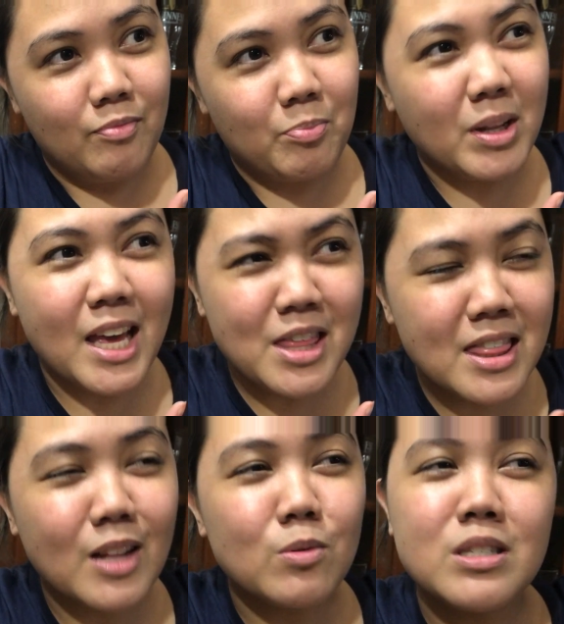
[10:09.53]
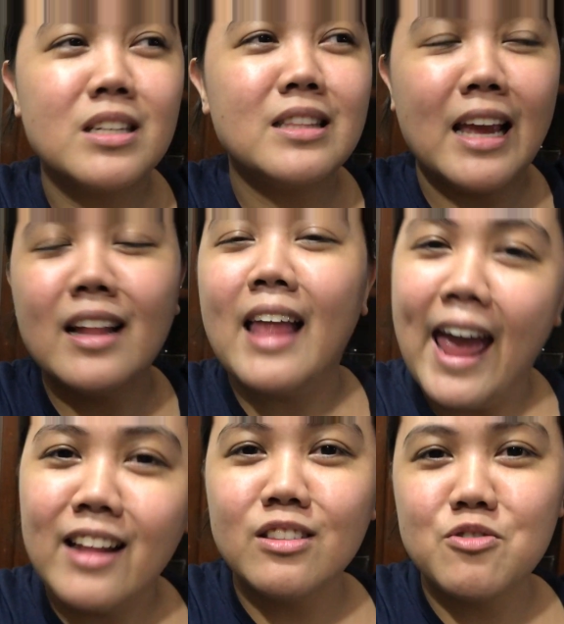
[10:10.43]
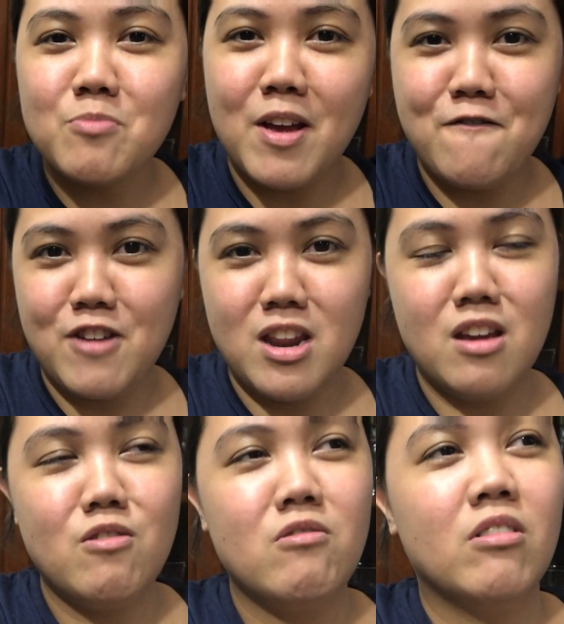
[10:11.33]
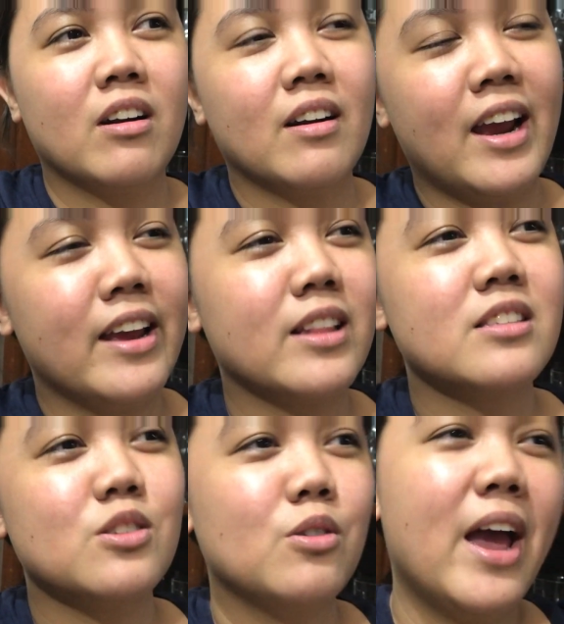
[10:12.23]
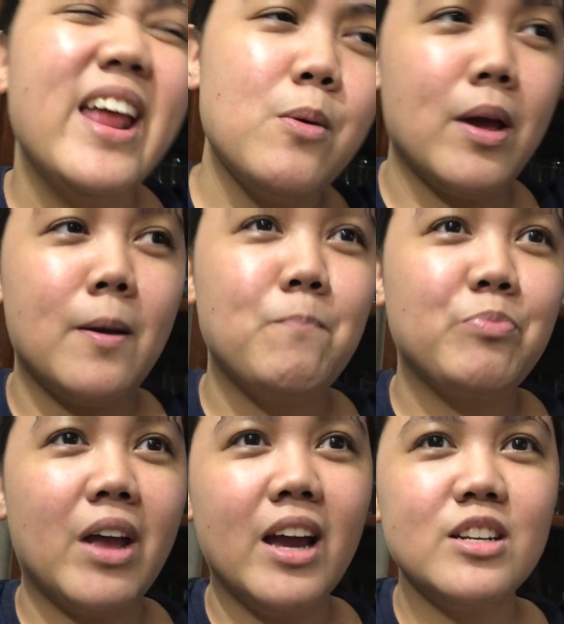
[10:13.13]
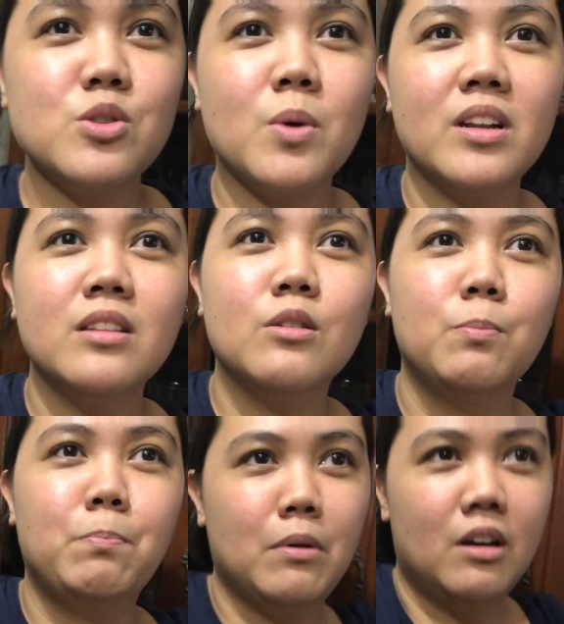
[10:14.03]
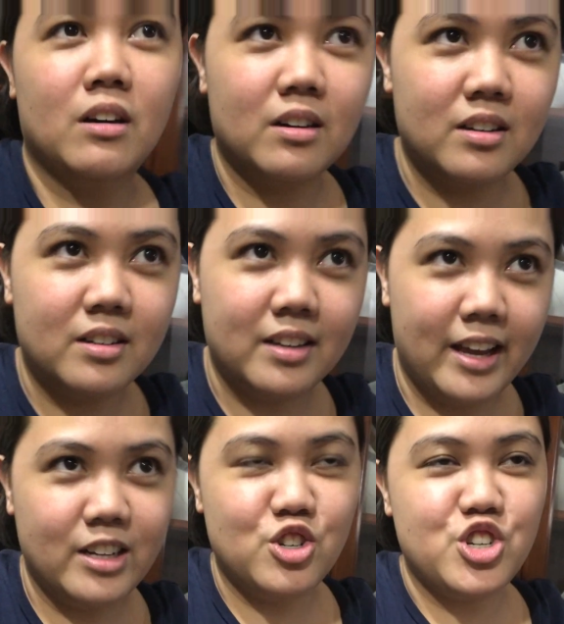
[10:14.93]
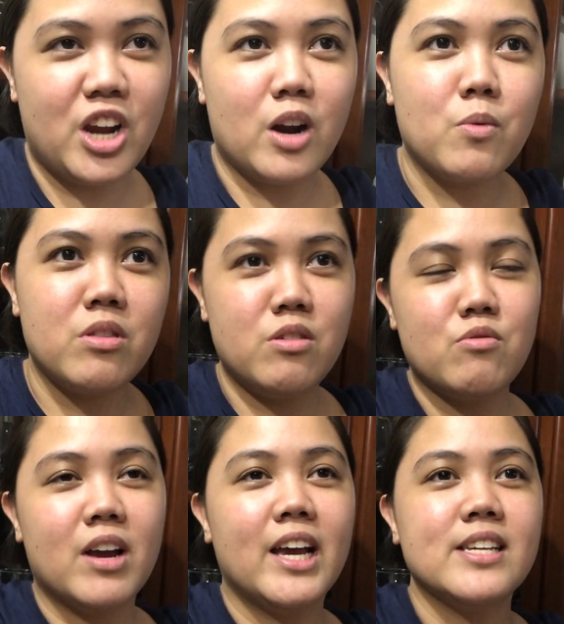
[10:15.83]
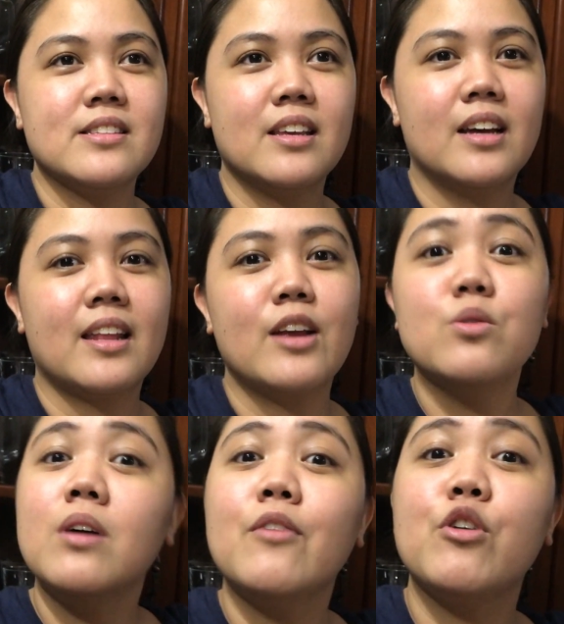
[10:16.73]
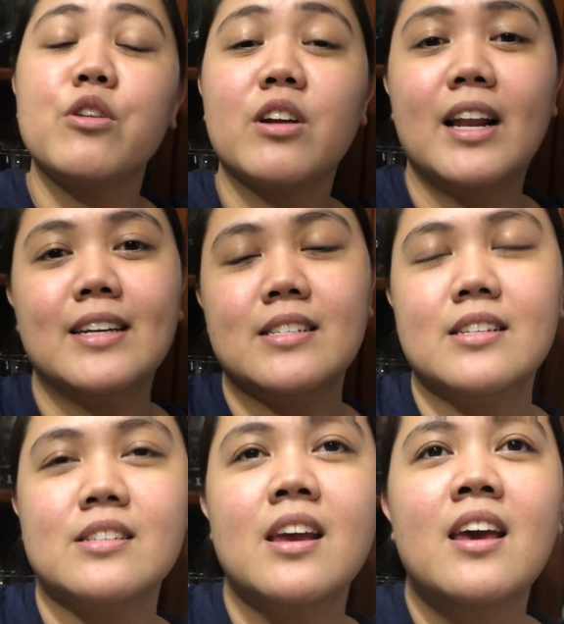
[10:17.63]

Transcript: But I think that was the tail end of my video, right? So anyway, I just wanted to plug and share with you guys that I do have other classes.